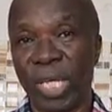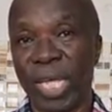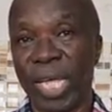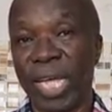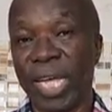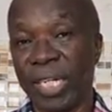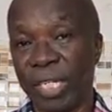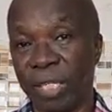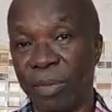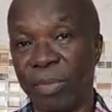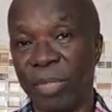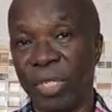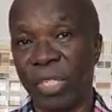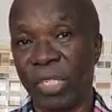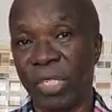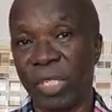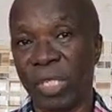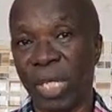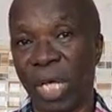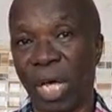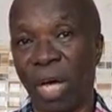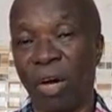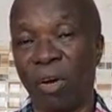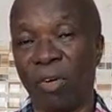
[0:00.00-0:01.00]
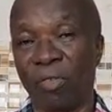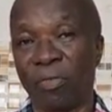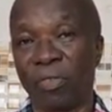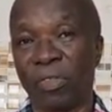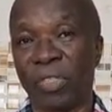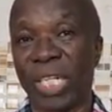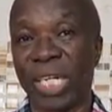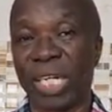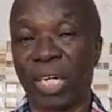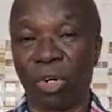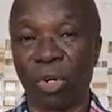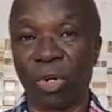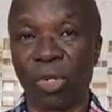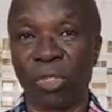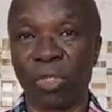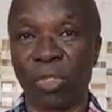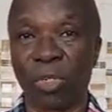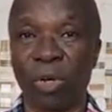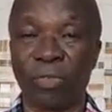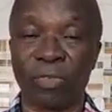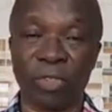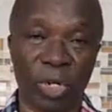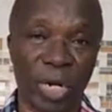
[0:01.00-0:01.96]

enemies of the cross of